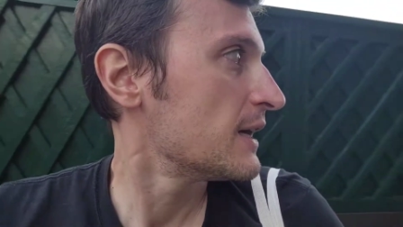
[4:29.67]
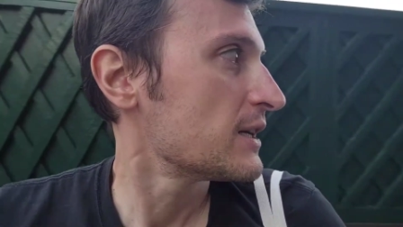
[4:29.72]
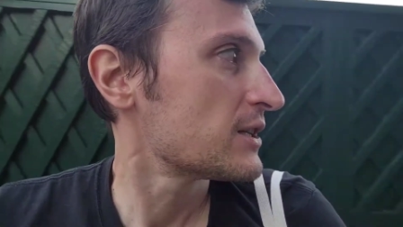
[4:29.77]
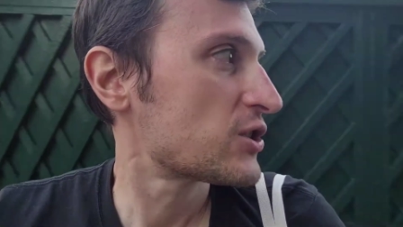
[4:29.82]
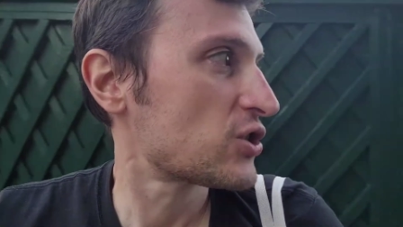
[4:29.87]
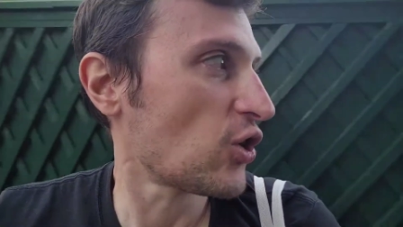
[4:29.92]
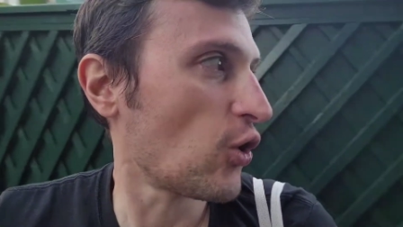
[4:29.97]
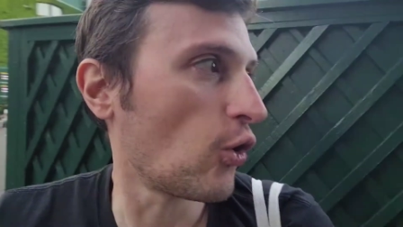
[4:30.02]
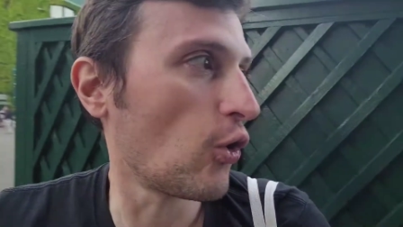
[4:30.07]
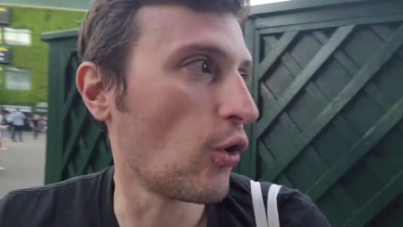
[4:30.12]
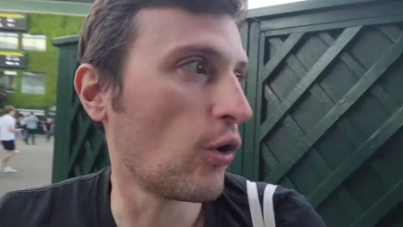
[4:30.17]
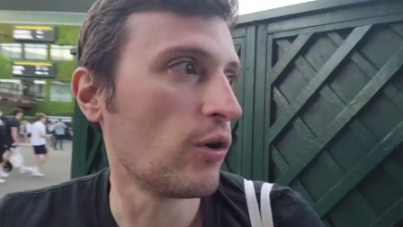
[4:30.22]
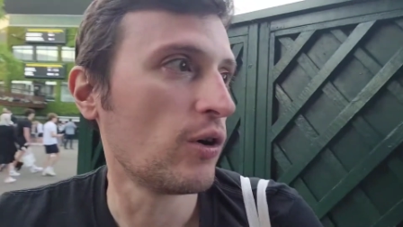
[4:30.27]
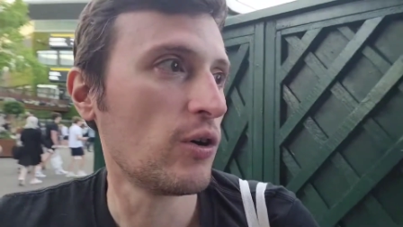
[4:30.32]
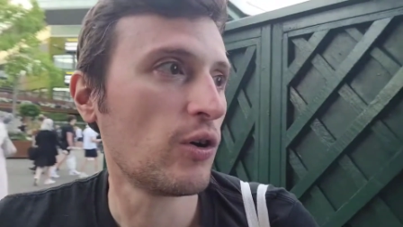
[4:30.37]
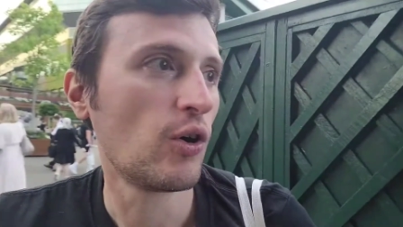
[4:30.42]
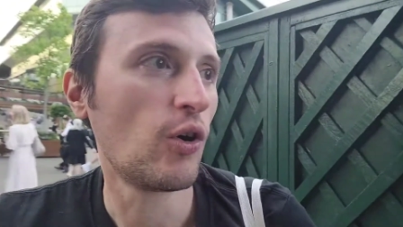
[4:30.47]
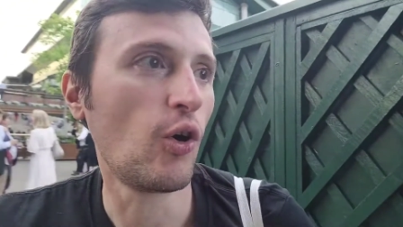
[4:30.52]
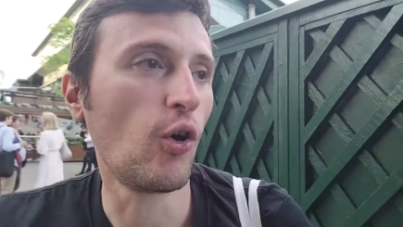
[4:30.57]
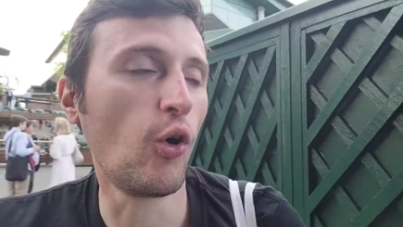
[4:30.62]
so
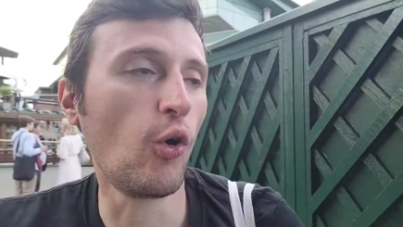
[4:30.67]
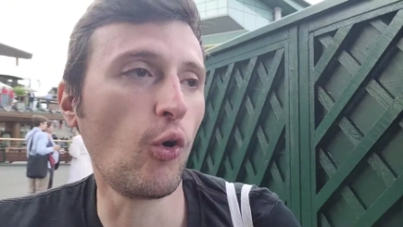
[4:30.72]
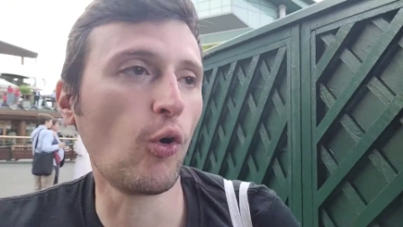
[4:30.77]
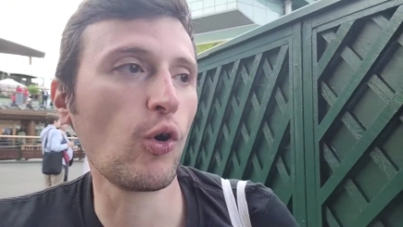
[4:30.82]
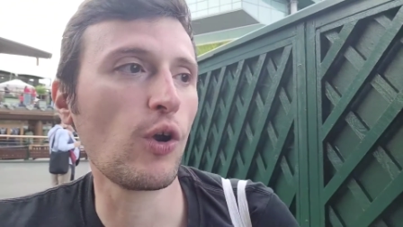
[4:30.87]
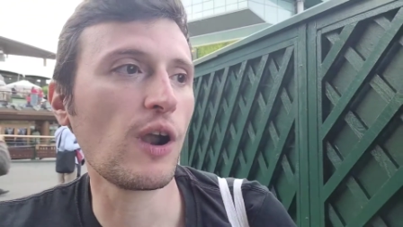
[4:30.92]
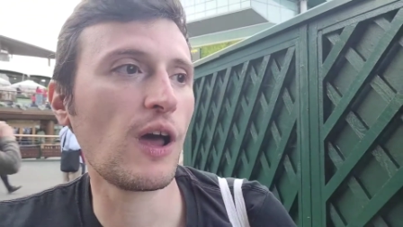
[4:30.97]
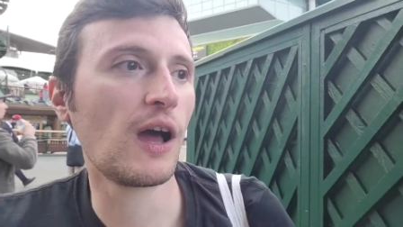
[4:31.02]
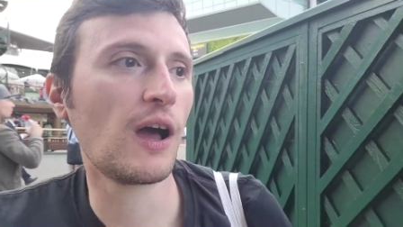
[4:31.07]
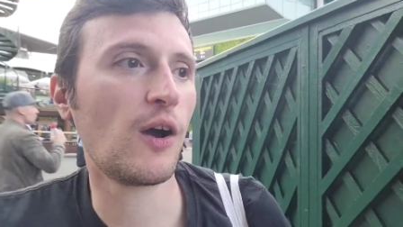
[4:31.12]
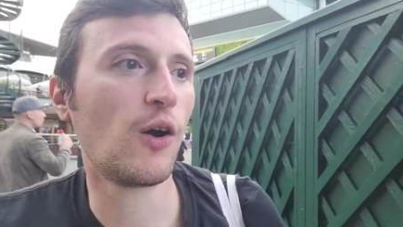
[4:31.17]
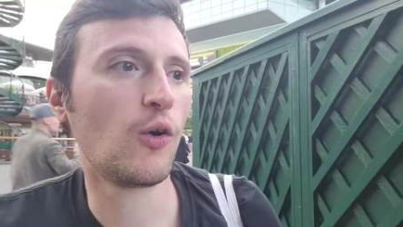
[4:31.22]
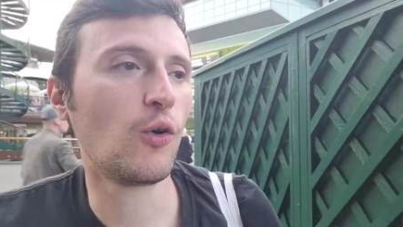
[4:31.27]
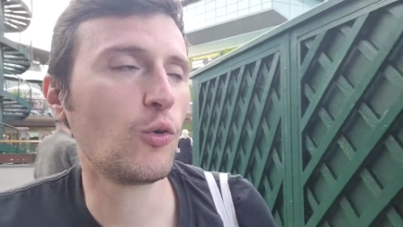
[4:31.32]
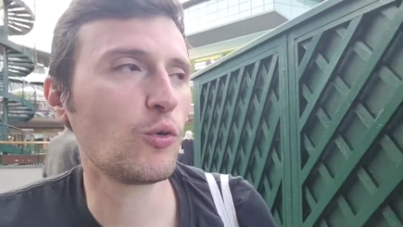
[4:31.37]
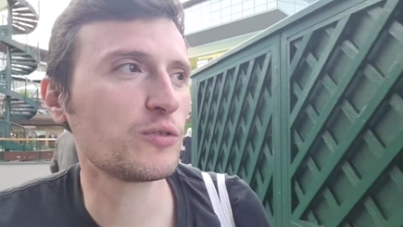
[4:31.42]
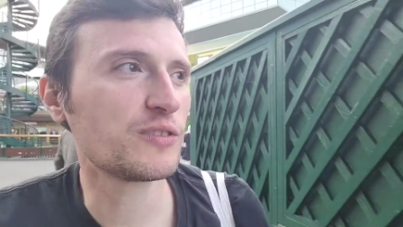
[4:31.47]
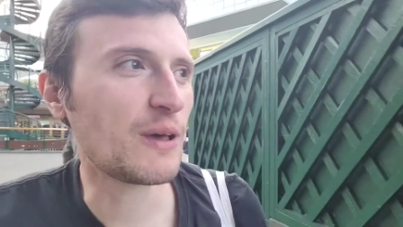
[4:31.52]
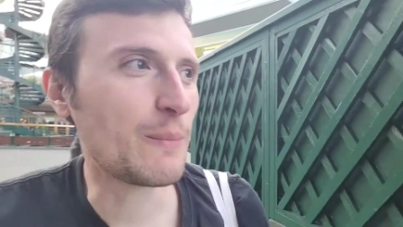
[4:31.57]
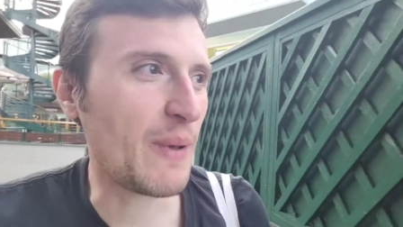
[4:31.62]
all
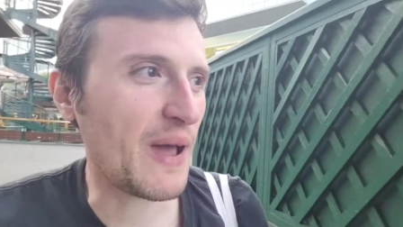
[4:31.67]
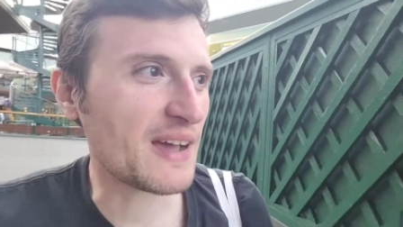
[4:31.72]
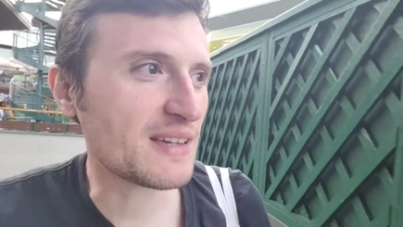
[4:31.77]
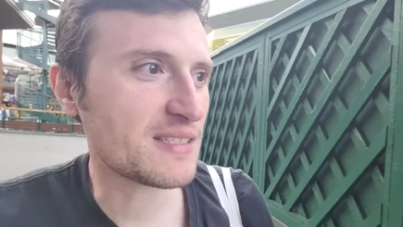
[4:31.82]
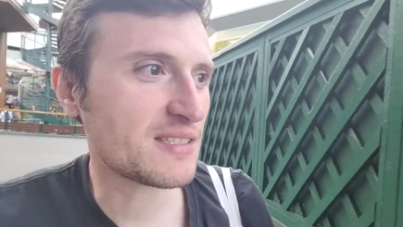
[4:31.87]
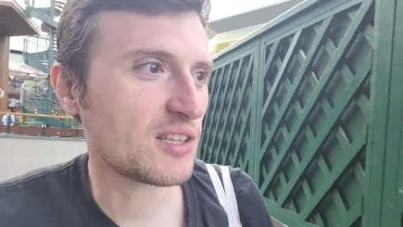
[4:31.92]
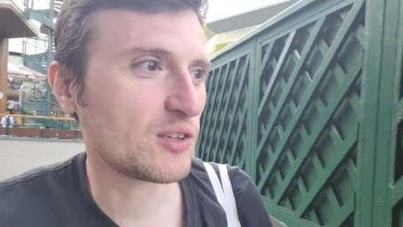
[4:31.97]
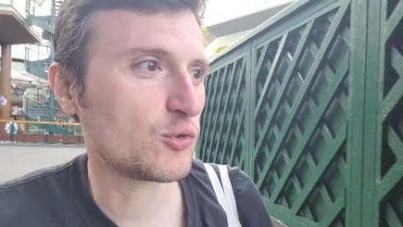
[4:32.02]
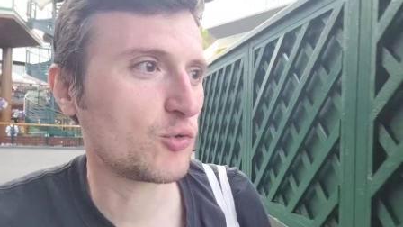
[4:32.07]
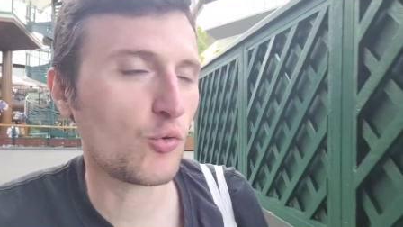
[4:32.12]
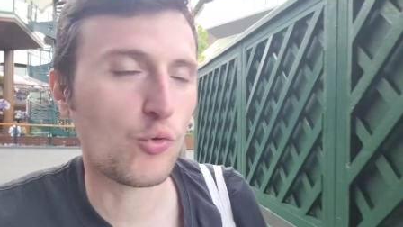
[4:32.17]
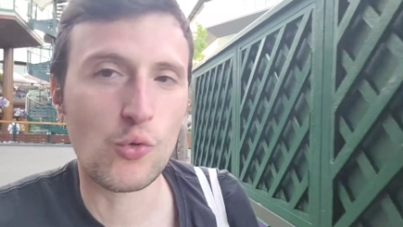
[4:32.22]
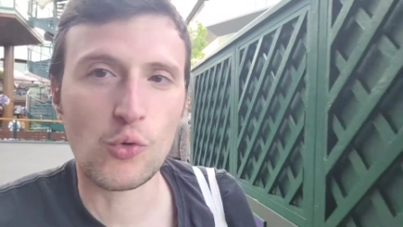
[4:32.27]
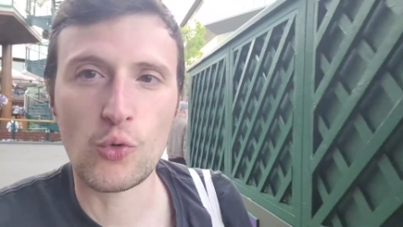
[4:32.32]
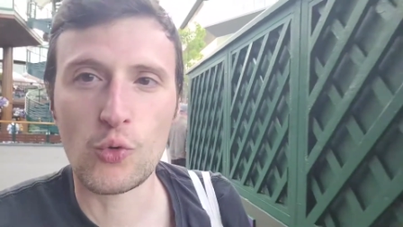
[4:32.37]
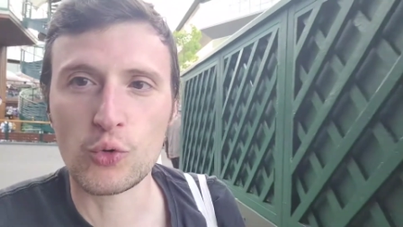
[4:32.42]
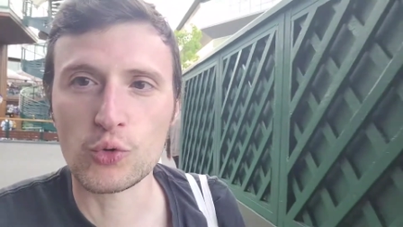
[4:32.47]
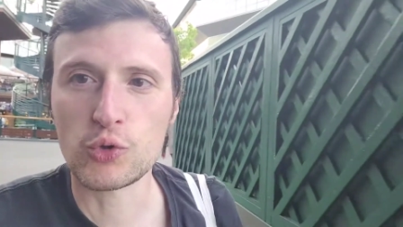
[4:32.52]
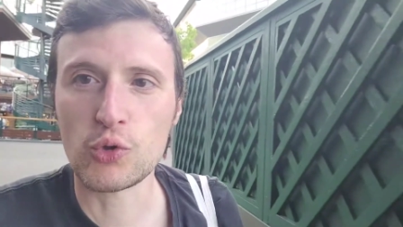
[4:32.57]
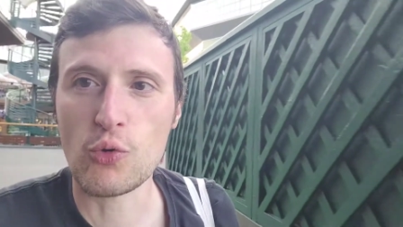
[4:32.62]
all the best
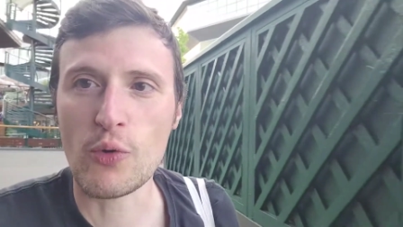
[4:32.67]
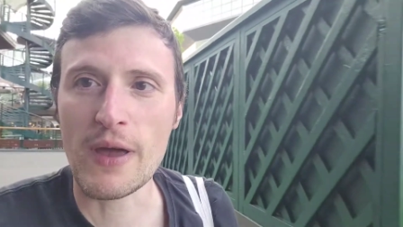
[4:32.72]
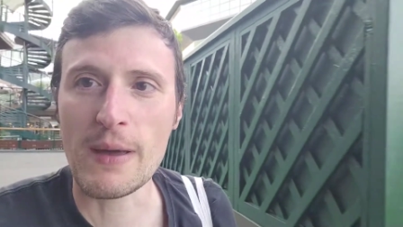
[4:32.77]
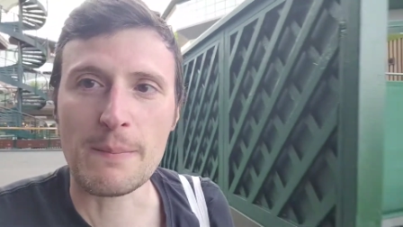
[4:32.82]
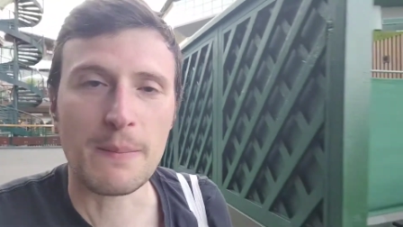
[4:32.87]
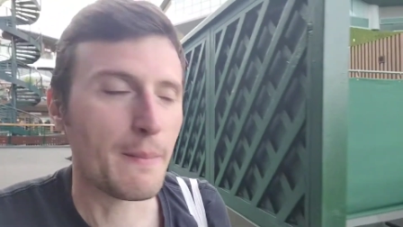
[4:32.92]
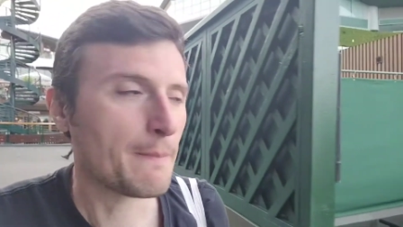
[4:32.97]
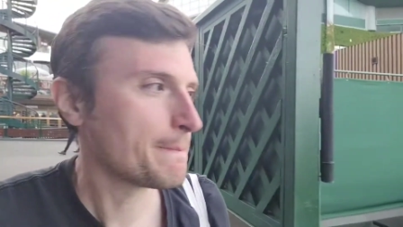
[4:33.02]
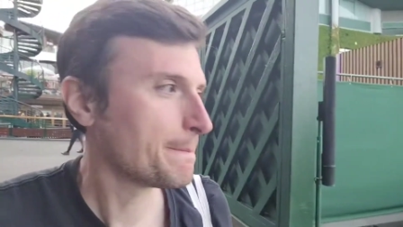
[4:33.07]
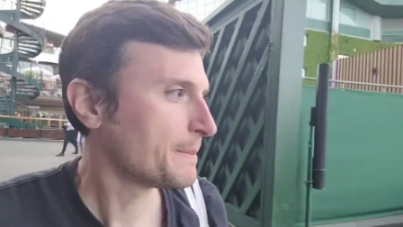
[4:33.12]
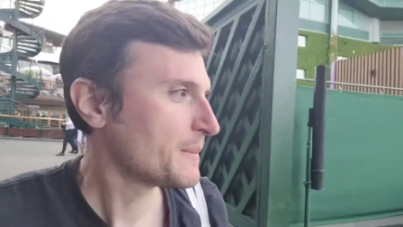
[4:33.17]
to to him.